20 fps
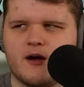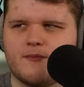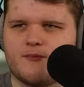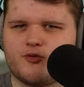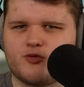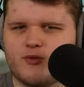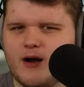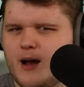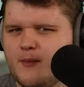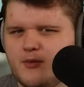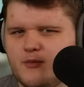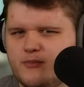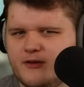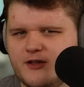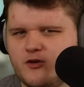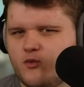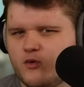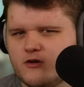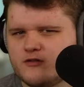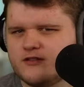
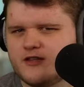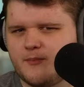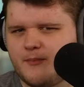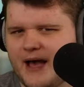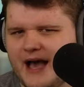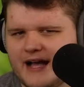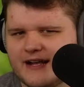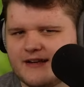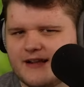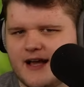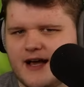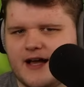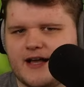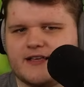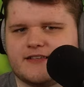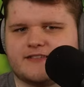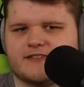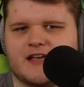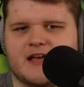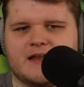probably weren't the bad
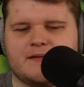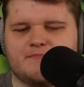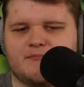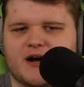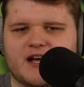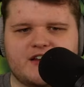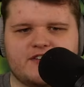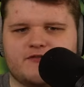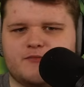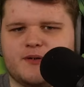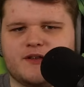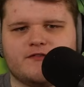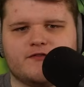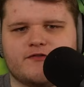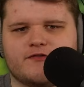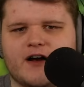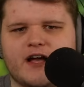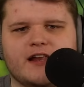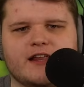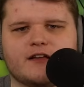guys and might have been
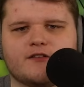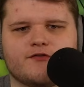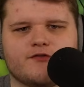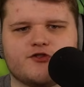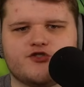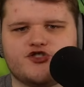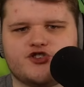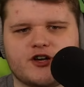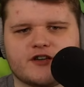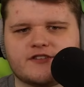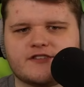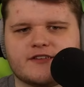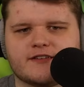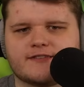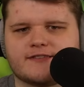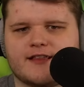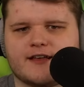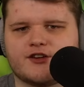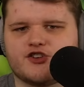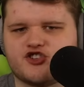fighting for
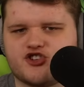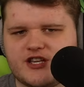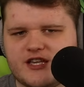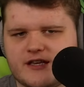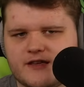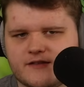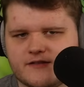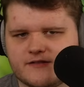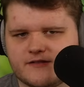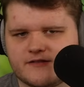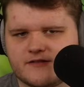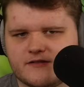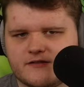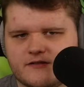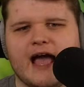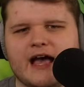justice like she is.